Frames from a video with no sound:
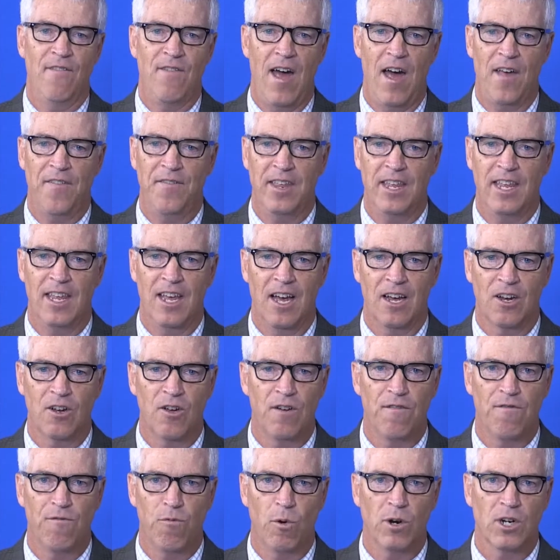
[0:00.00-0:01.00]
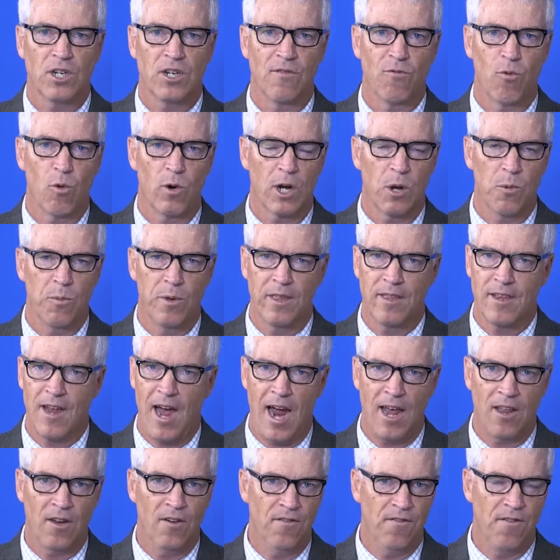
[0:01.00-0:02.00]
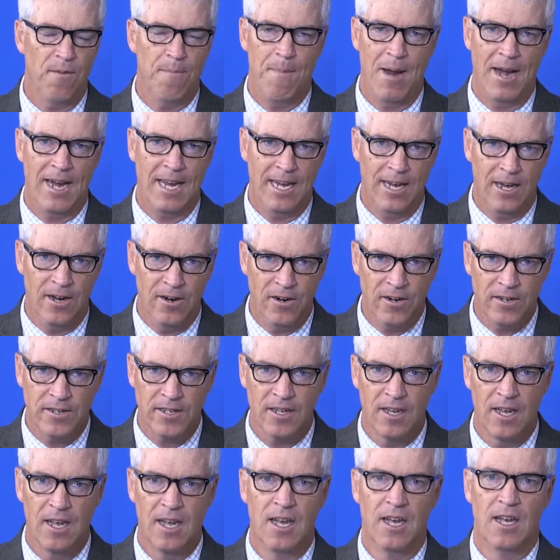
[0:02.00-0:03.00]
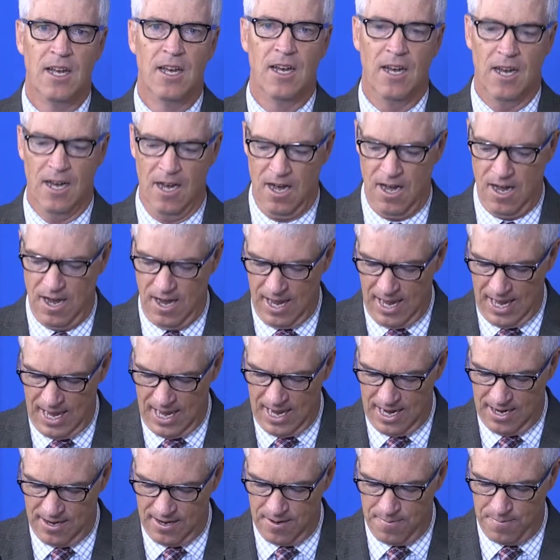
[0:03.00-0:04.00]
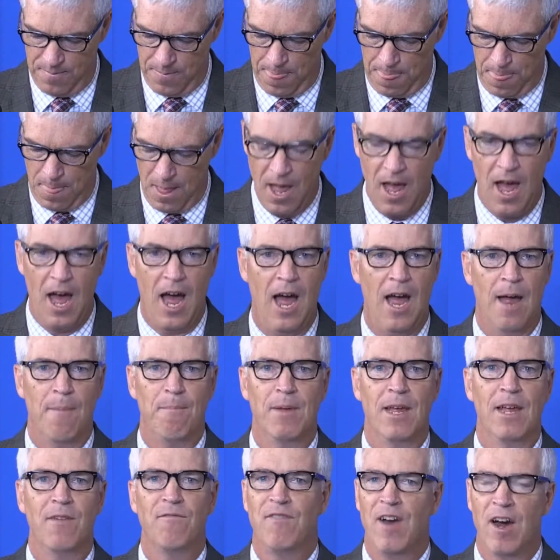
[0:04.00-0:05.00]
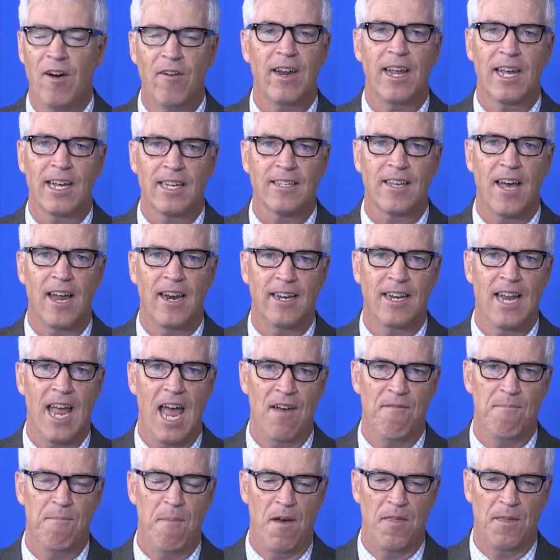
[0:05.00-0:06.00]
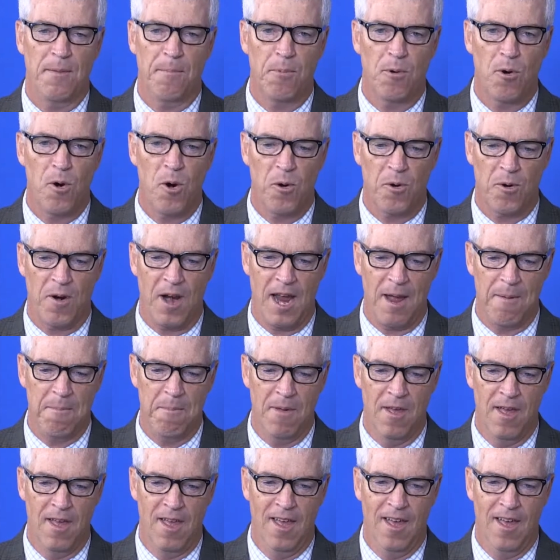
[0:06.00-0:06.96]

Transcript: had the good fortune of working with Tyler for many years, and I'm very excited to have him on the program.